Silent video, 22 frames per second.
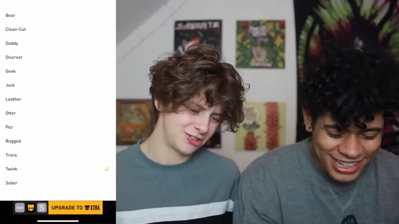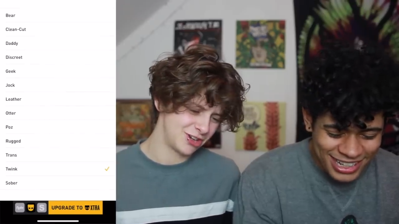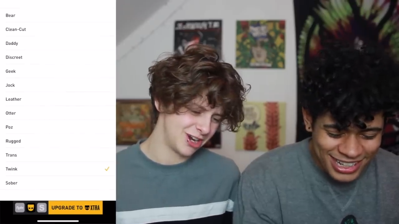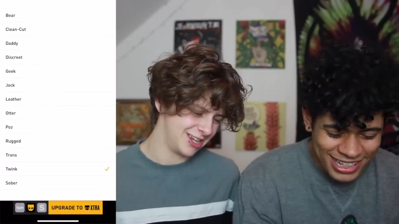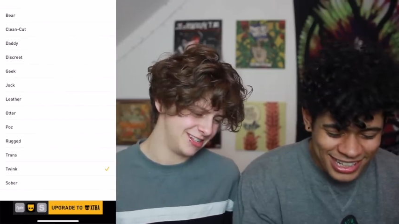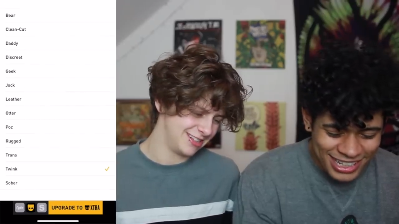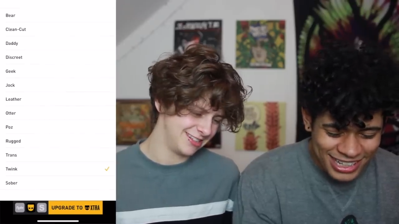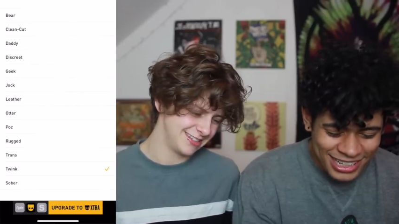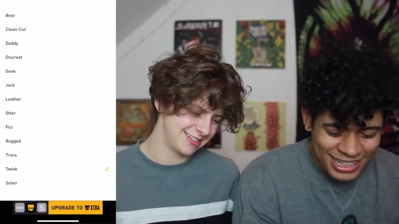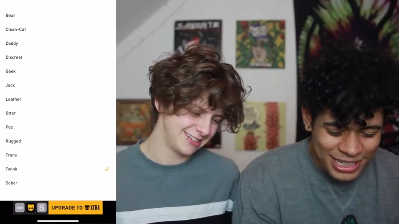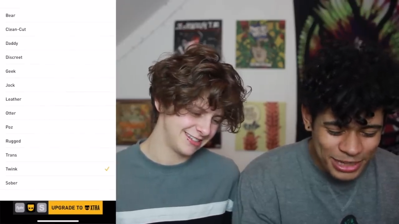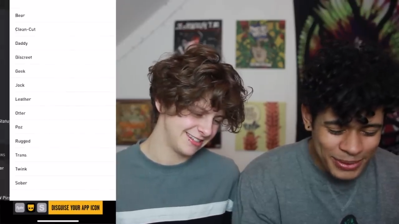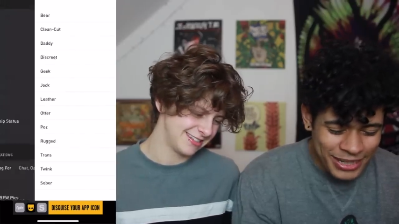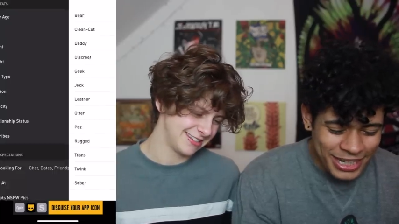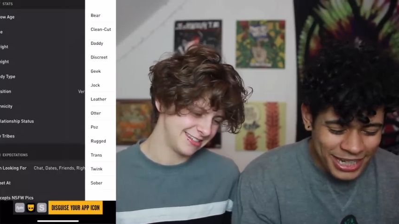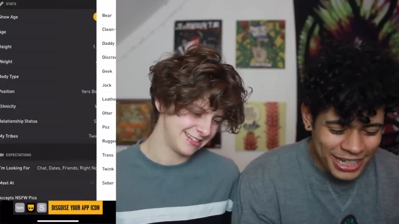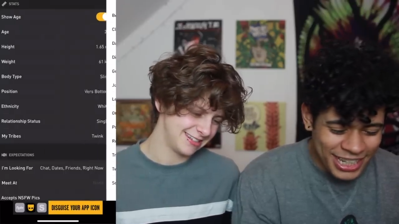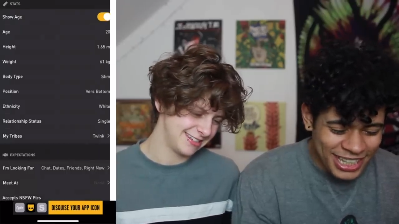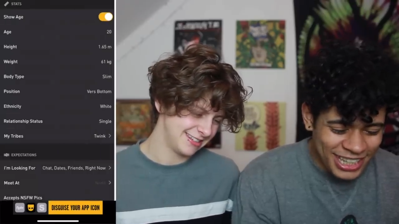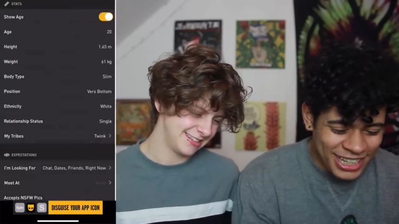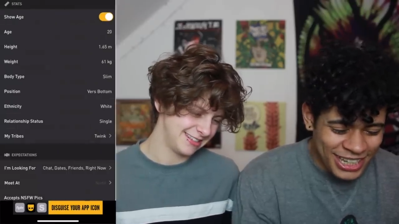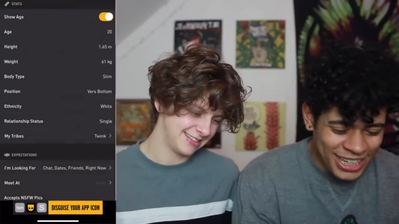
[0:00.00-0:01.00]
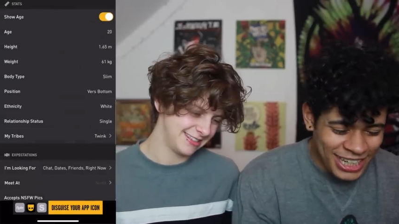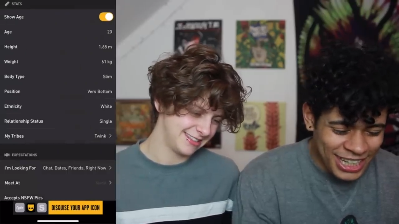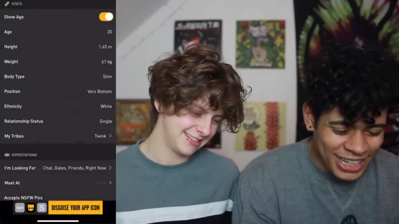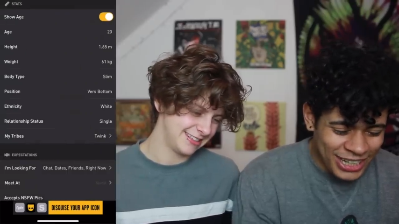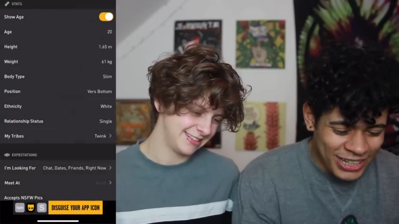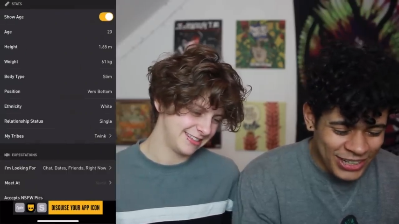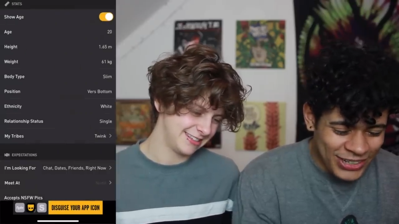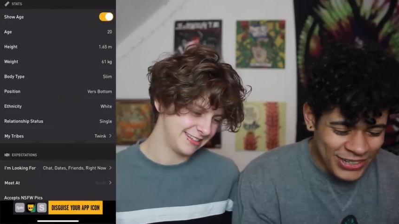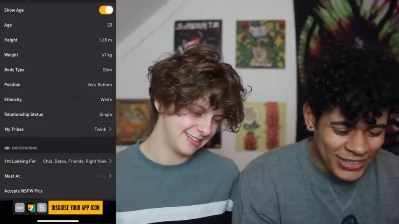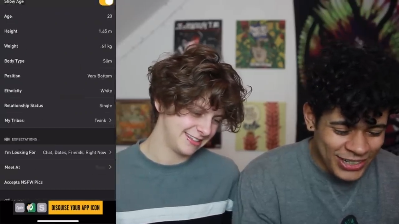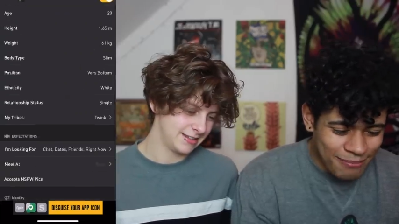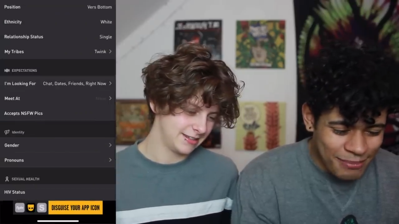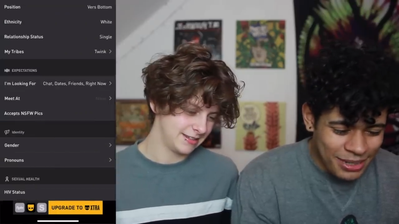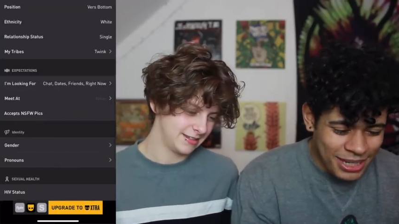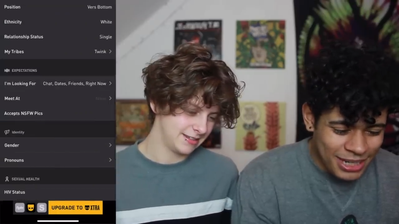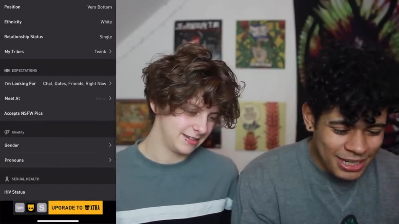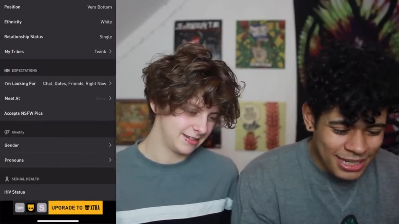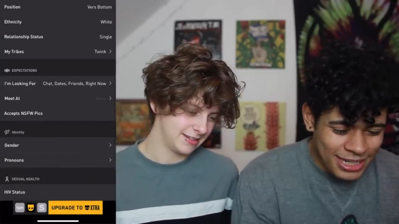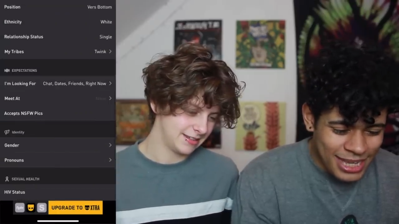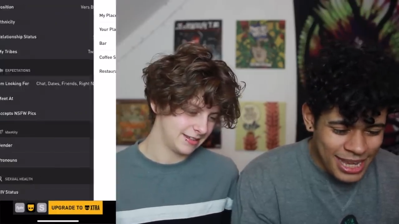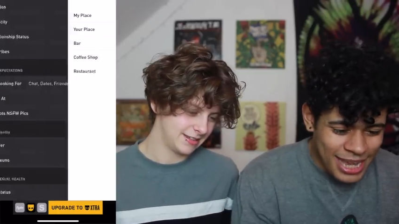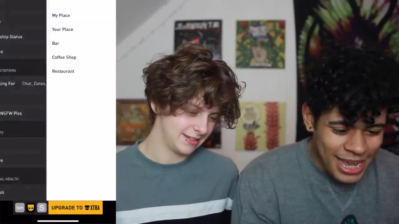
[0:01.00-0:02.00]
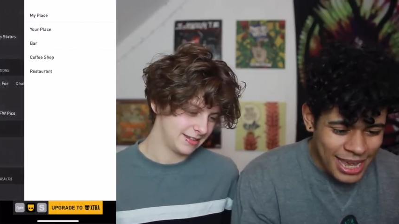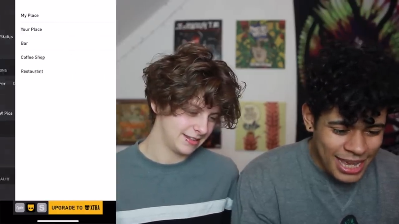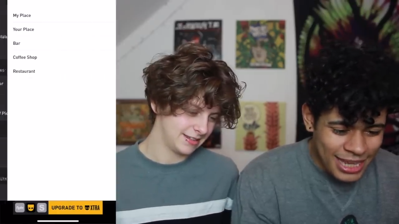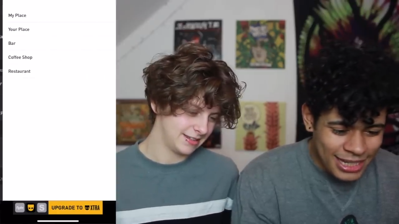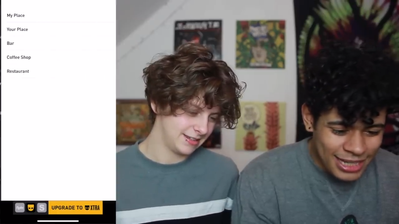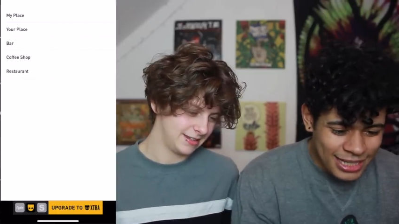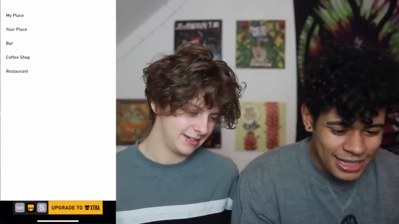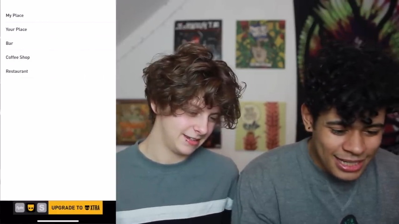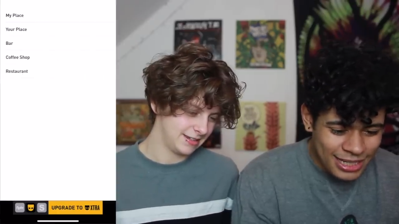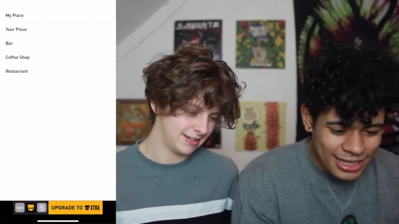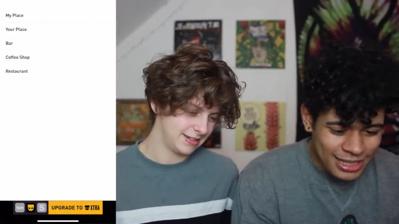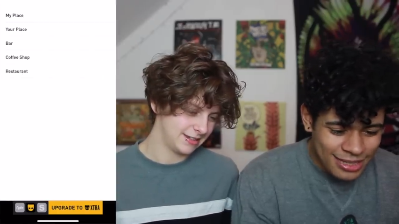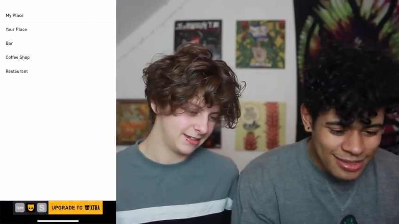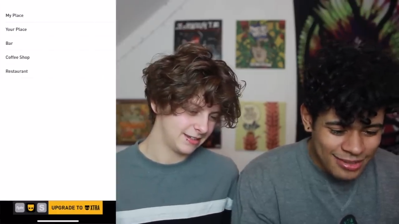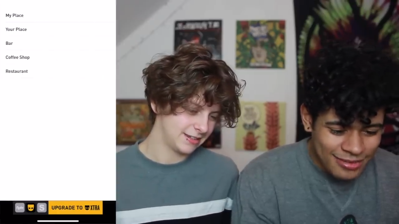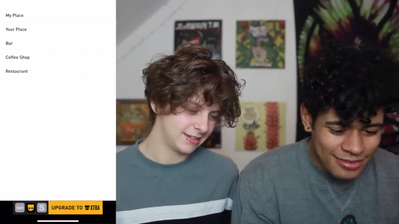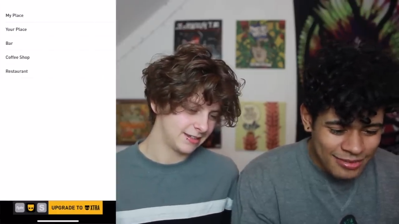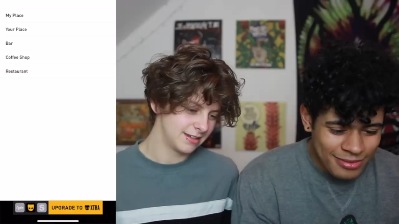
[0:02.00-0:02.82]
Speaker 1: trans. Twink. There you go. Meet at...